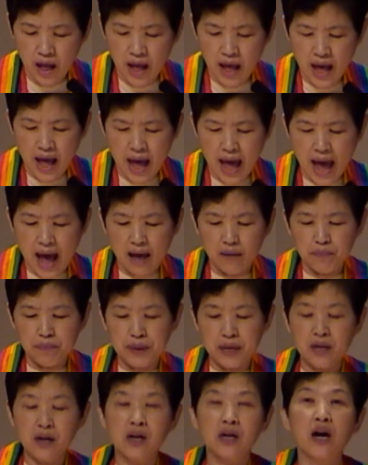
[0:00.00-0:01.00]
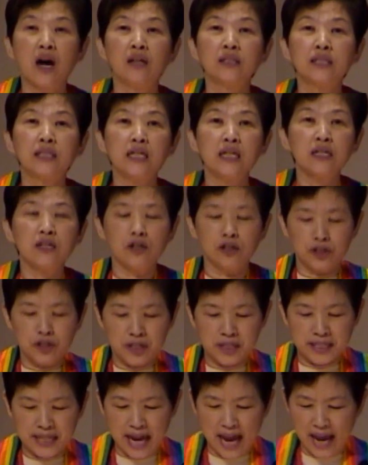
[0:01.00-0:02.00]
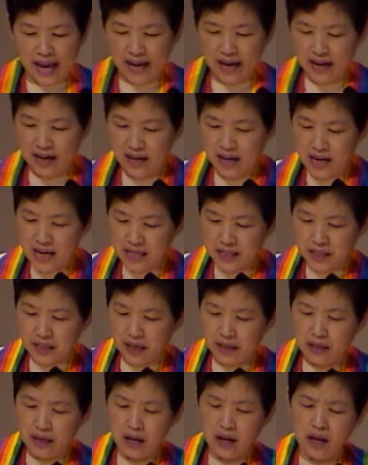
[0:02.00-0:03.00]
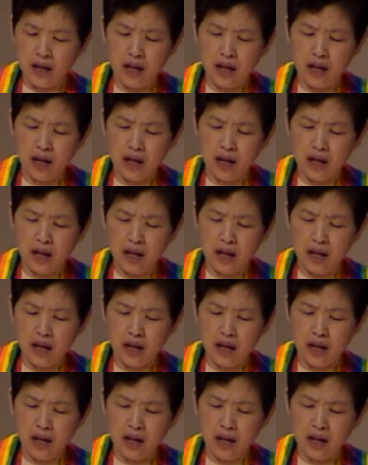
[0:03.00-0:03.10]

And Peter continued to say, Listen,